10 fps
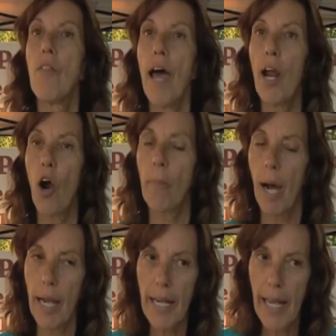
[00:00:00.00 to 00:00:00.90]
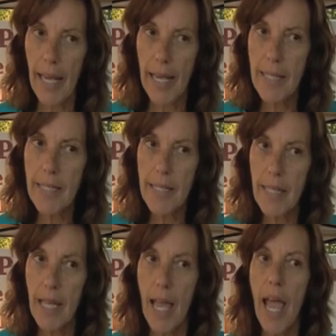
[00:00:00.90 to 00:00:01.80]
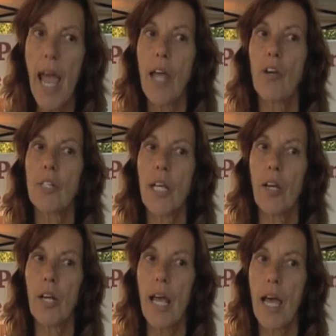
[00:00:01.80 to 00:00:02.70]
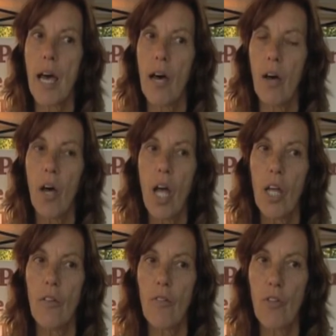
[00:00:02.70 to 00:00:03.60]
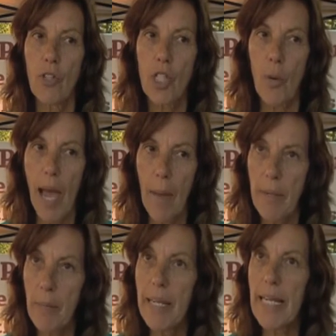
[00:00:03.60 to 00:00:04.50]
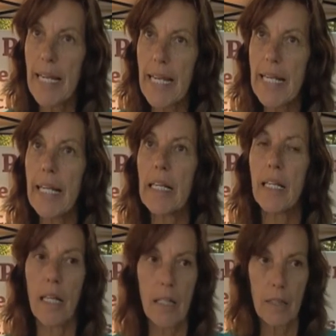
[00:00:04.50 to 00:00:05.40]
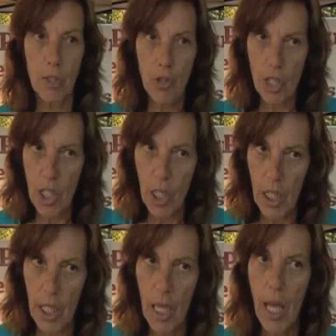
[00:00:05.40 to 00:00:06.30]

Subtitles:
that are buying eggs and are telling how they're so happy to be eating nutritionally